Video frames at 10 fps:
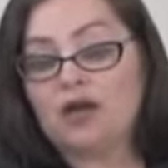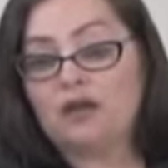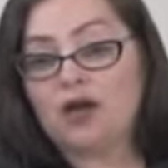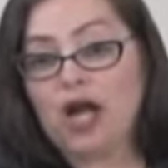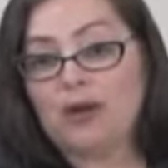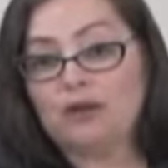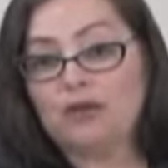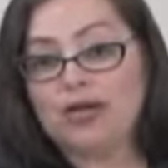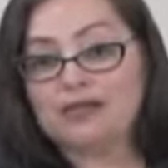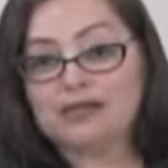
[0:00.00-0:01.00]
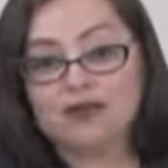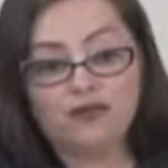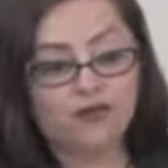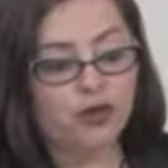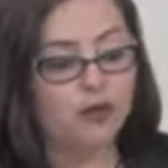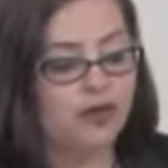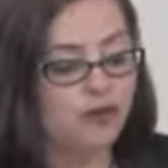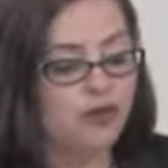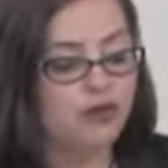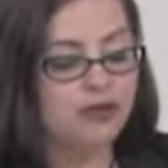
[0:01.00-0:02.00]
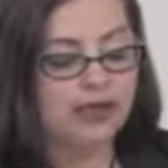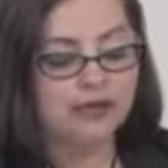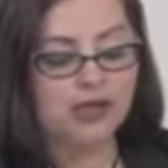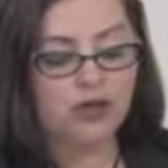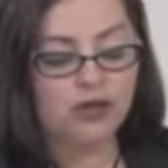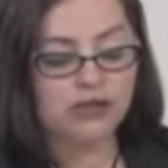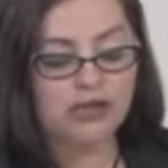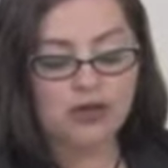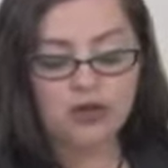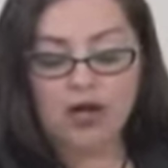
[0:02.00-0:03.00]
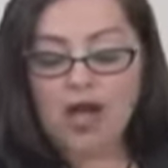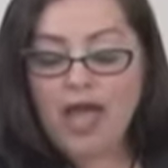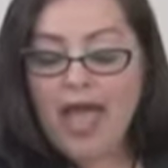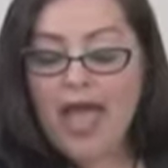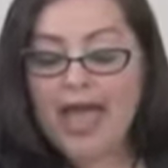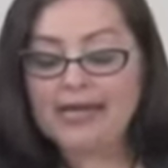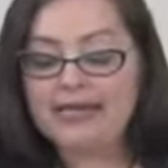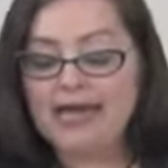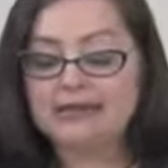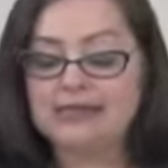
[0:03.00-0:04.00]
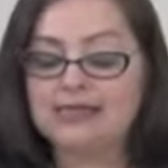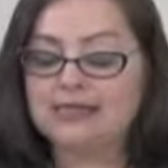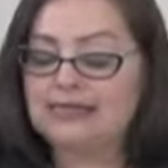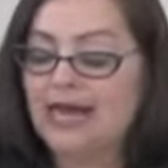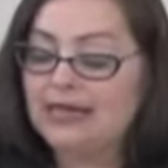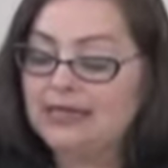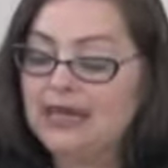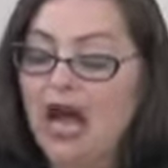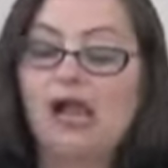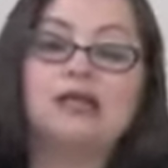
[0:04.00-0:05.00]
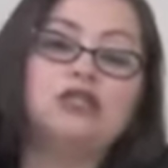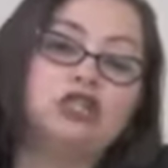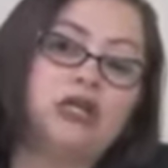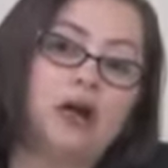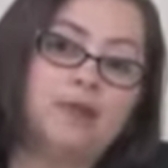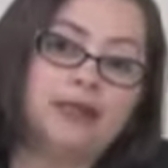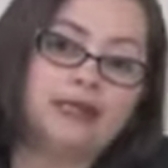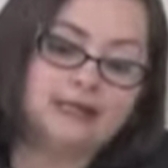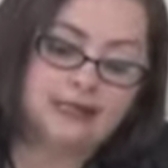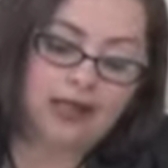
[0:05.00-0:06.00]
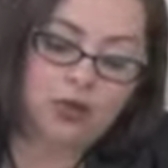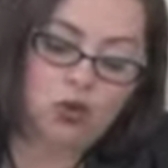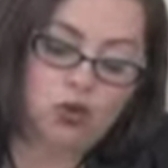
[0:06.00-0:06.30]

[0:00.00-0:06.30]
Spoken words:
their copyrights in the film and the music, et cetera, against these technology companies like